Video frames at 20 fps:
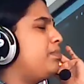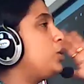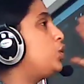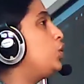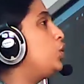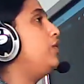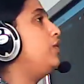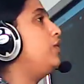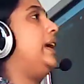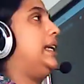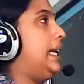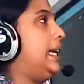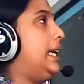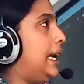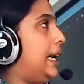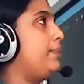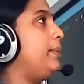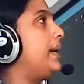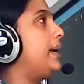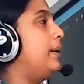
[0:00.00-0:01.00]
Mithun, wait,
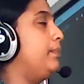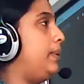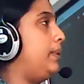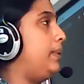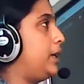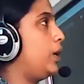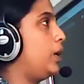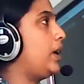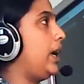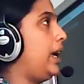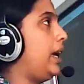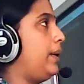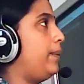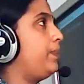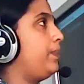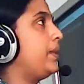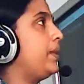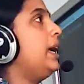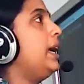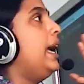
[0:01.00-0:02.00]
let me complete, okay.
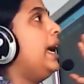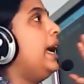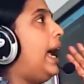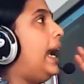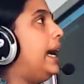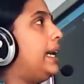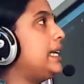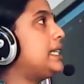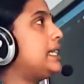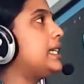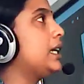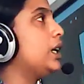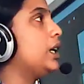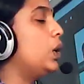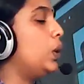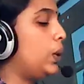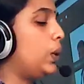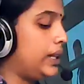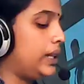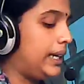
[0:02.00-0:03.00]
And it
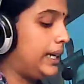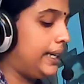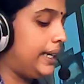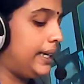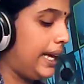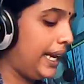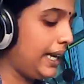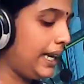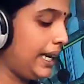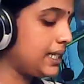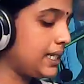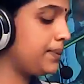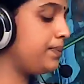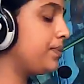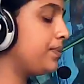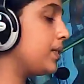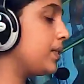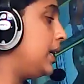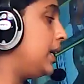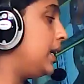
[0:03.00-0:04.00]
include the date,
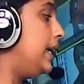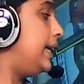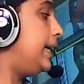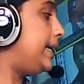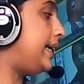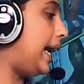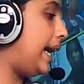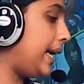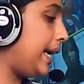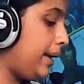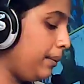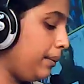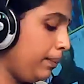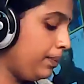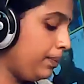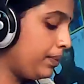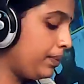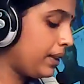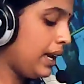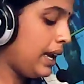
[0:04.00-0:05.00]
time,
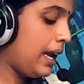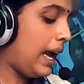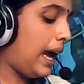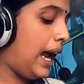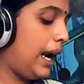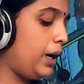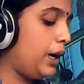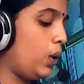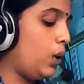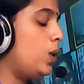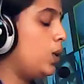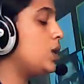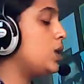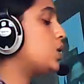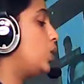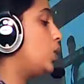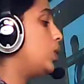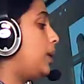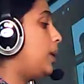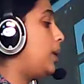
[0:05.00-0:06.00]
and
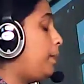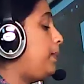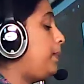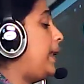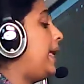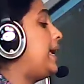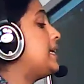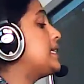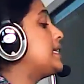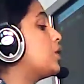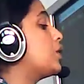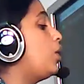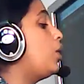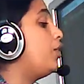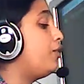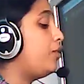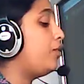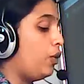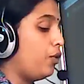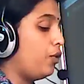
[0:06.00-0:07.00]
also the place of
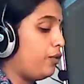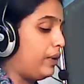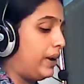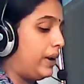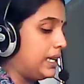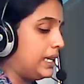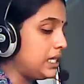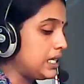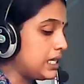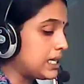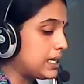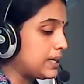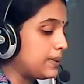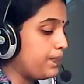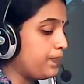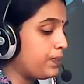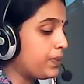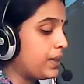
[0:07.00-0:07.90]
offense